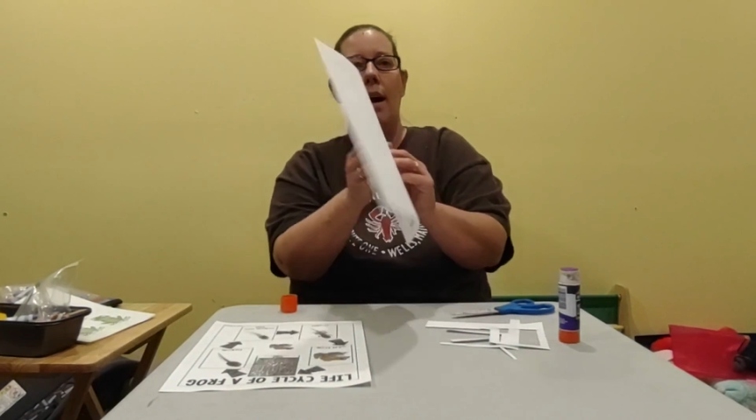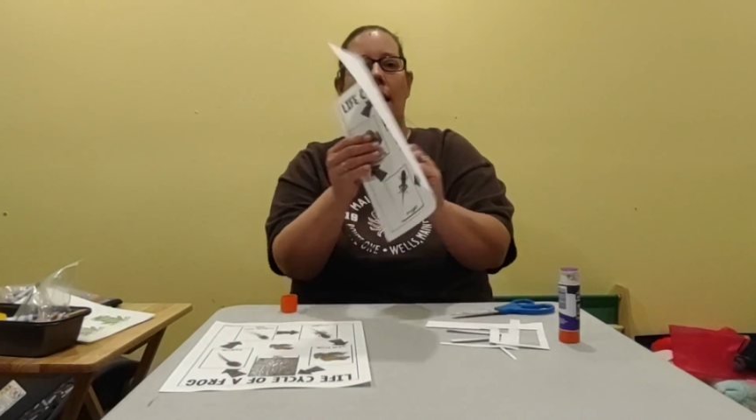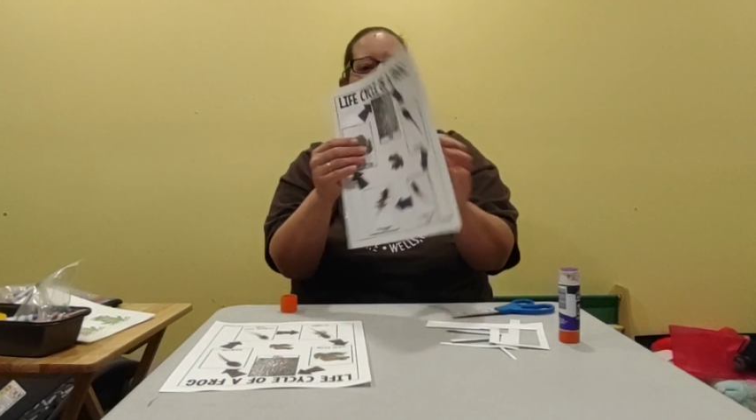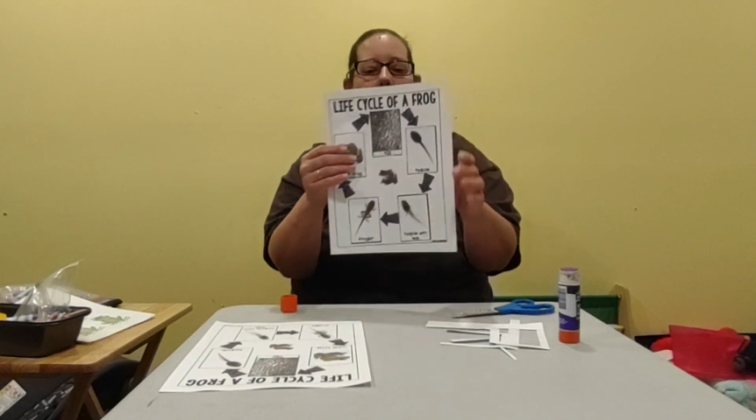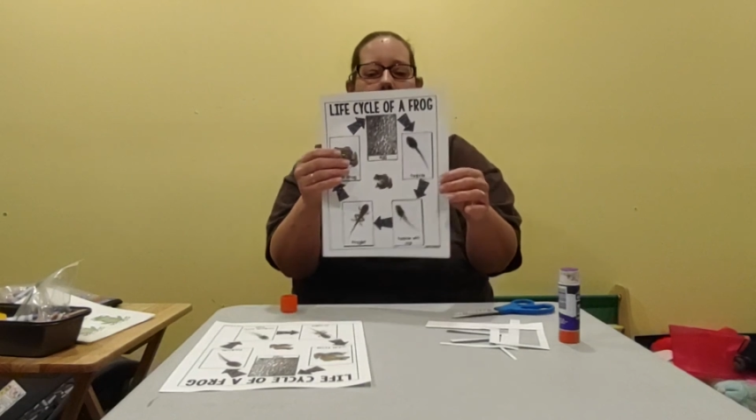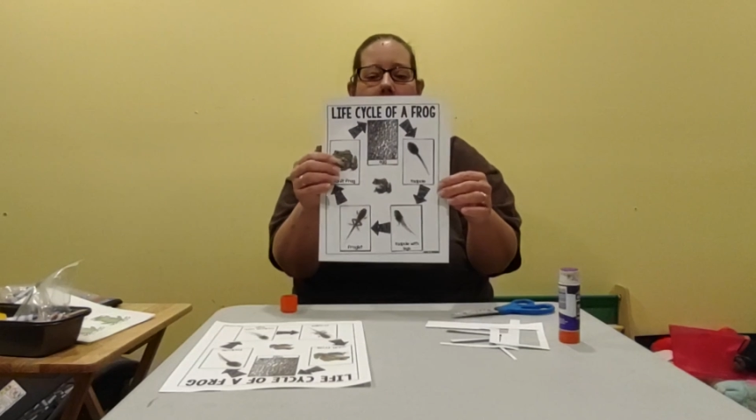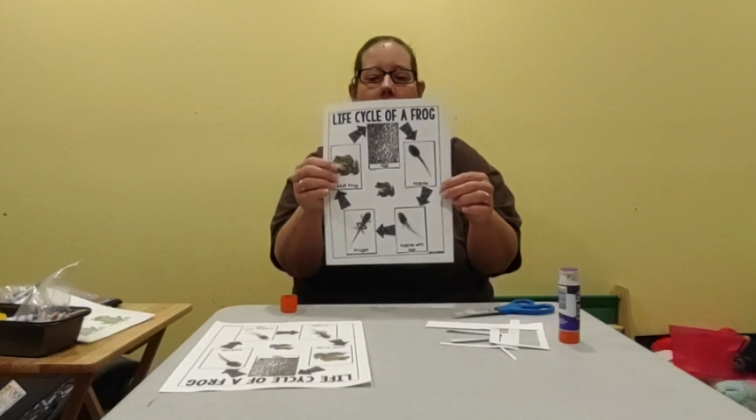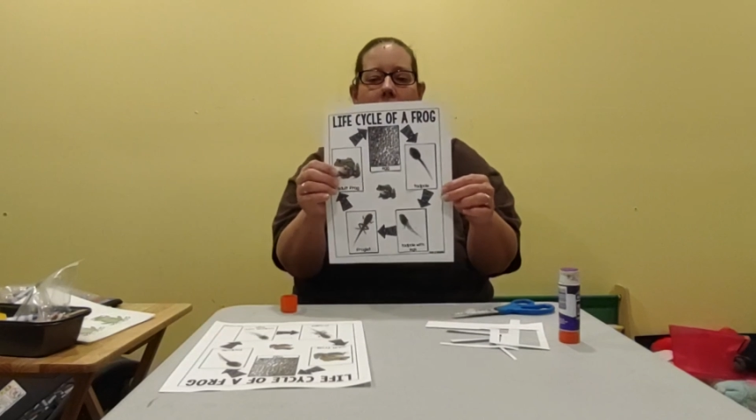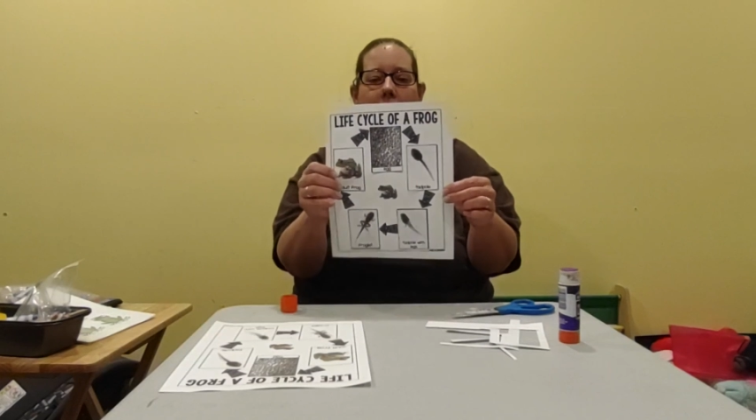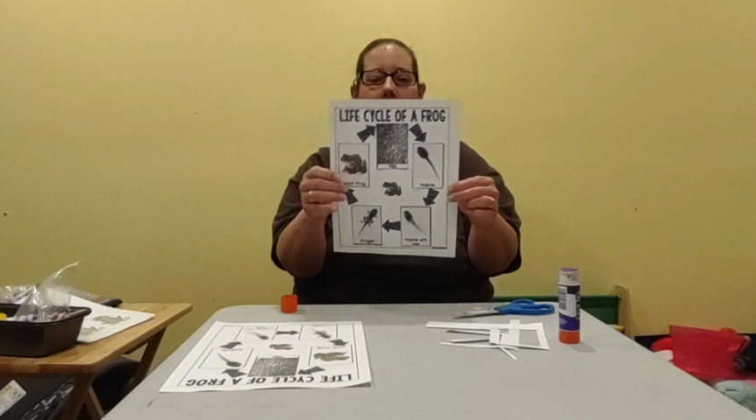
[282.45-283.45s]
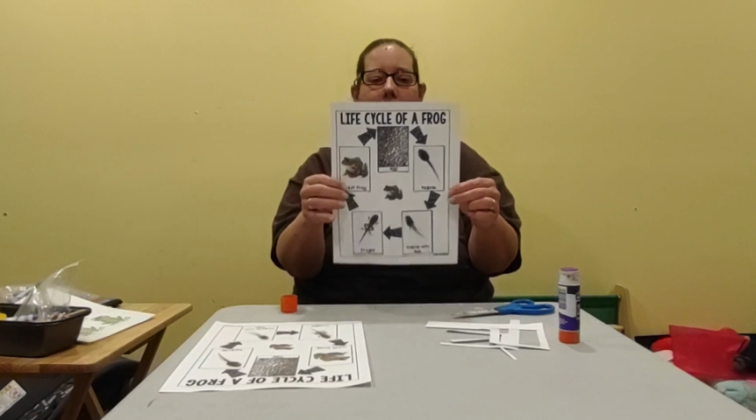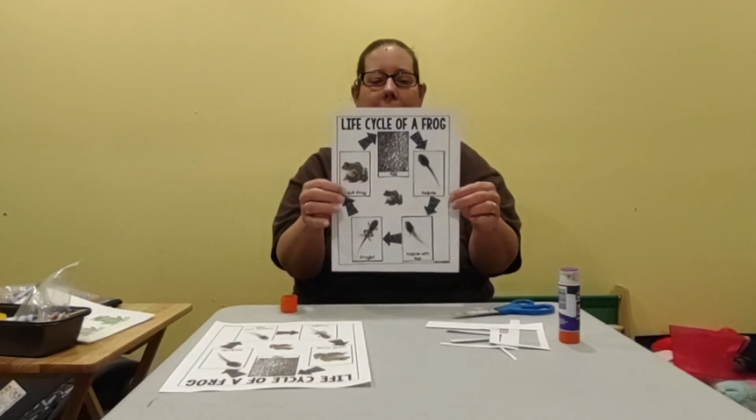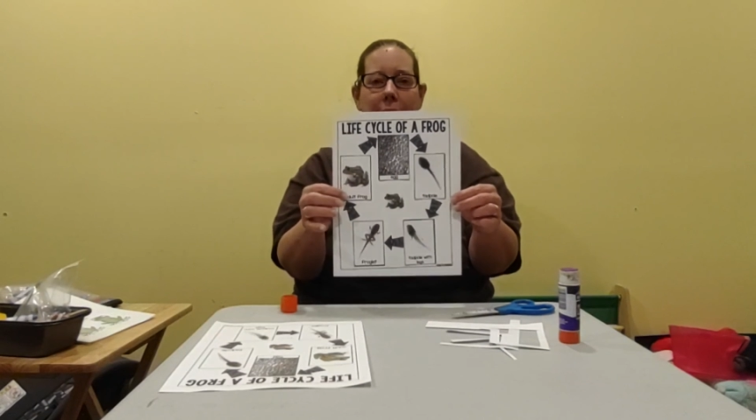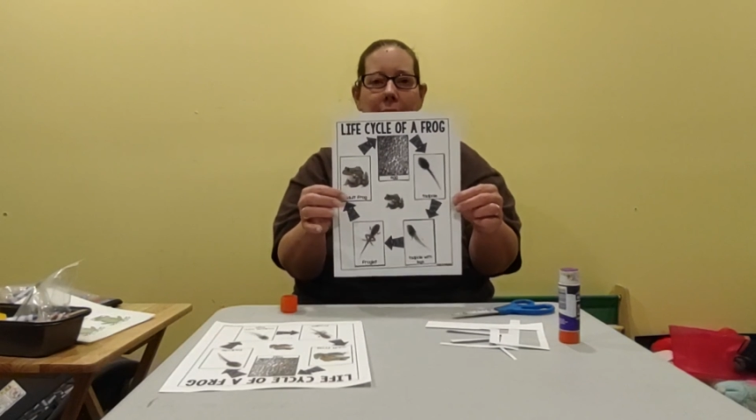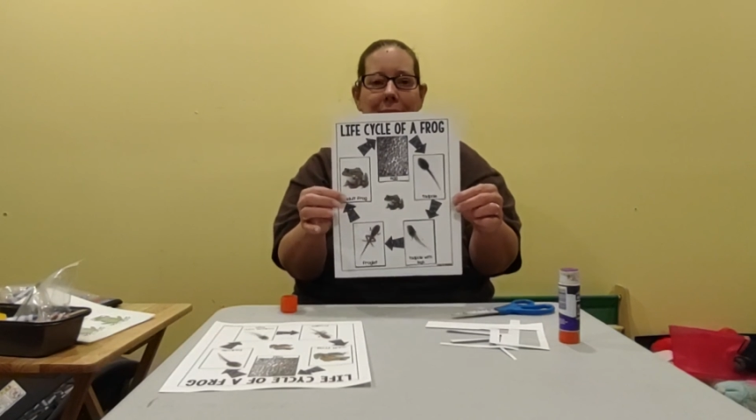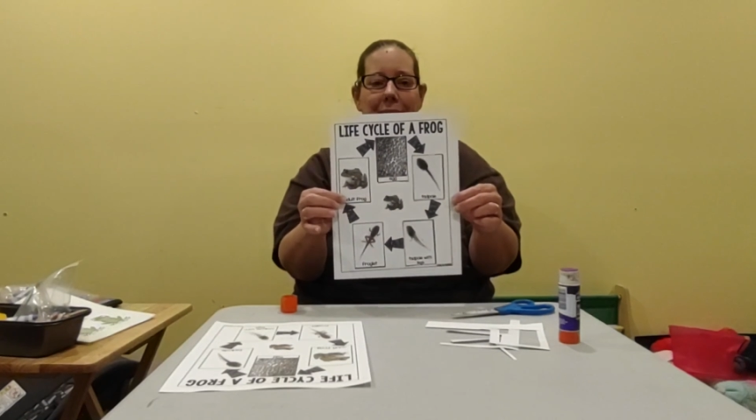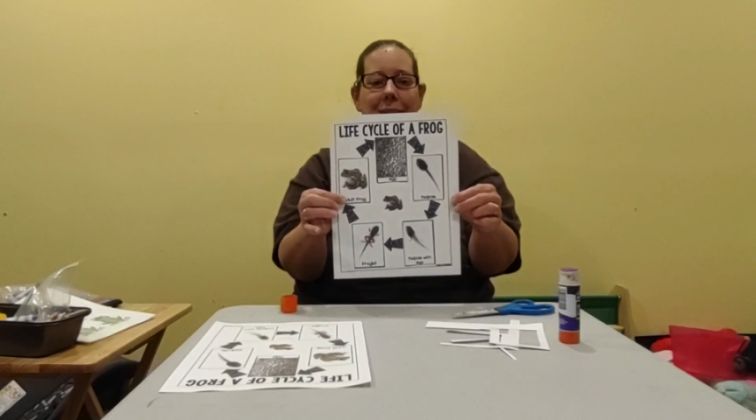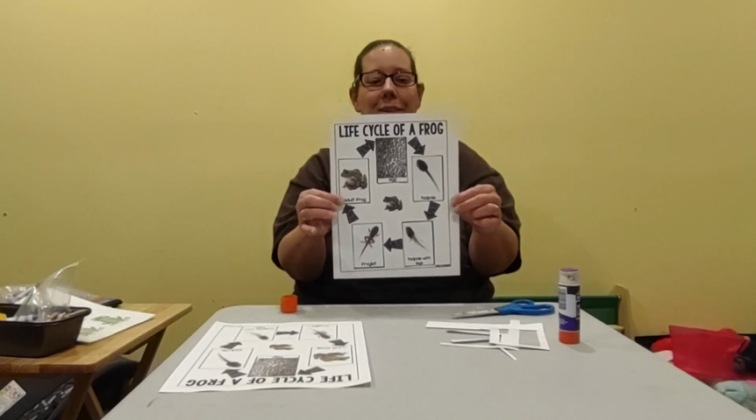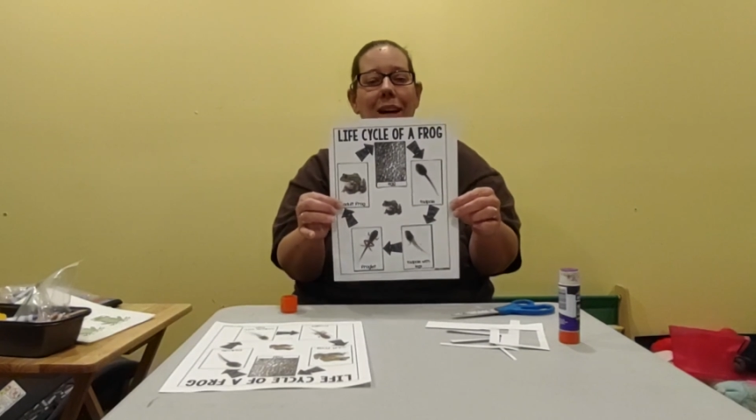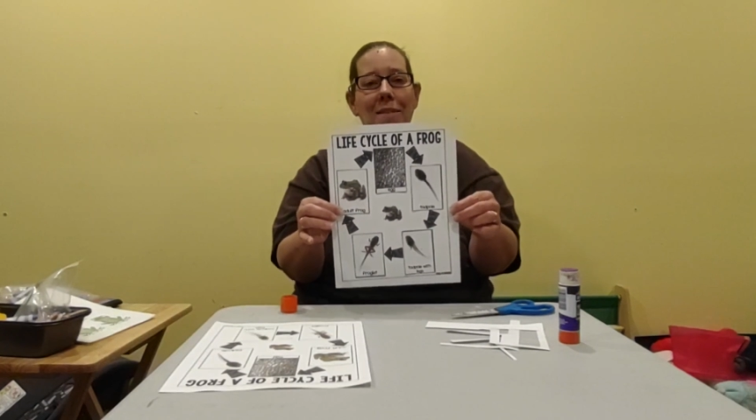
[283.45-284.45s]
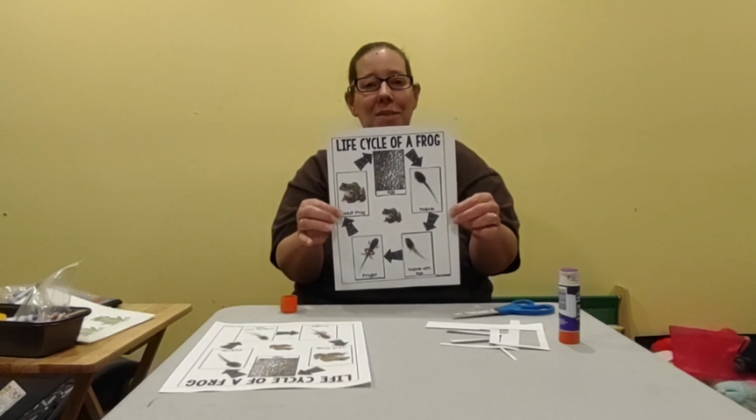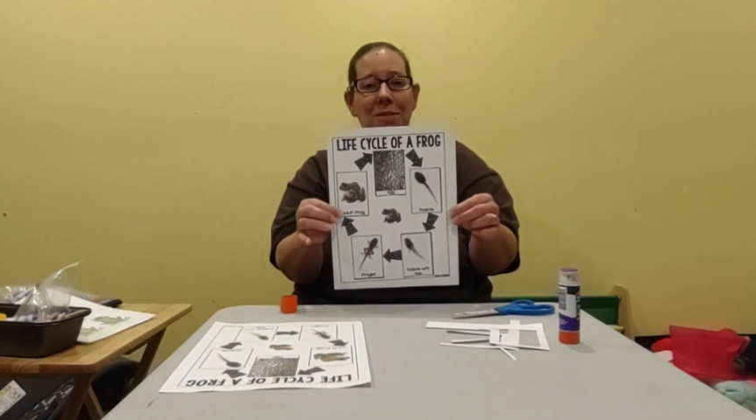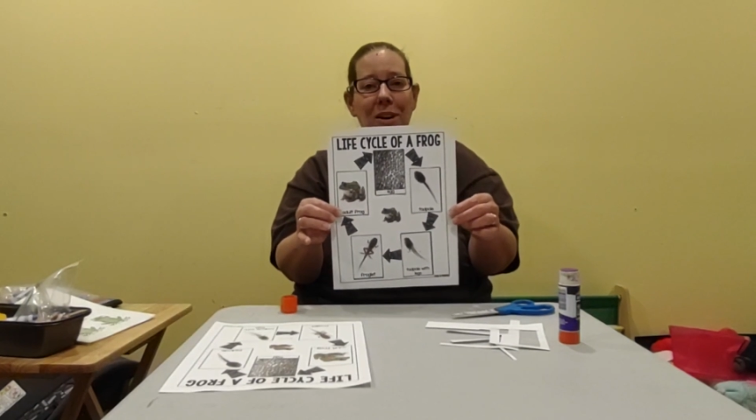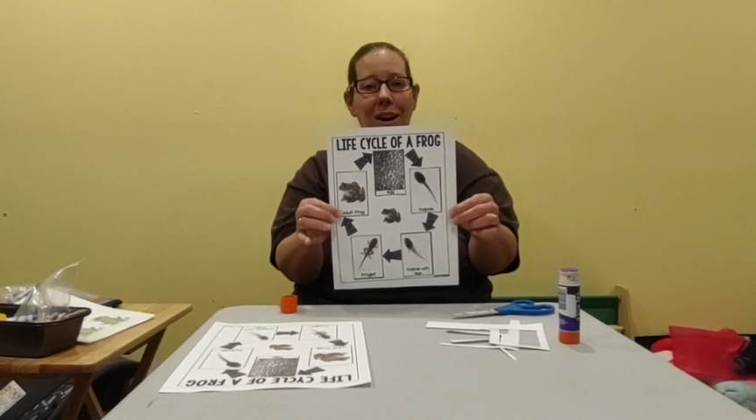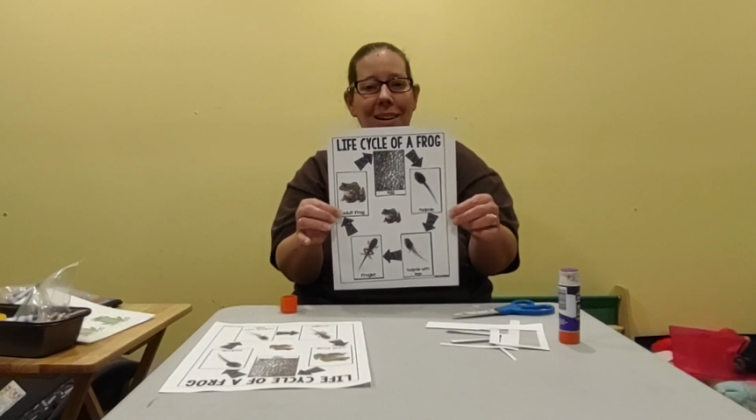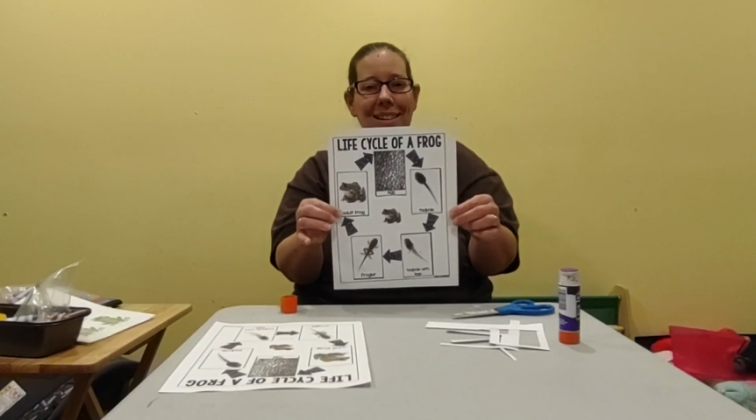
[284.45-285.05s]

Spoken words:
of our life cycle of a frog.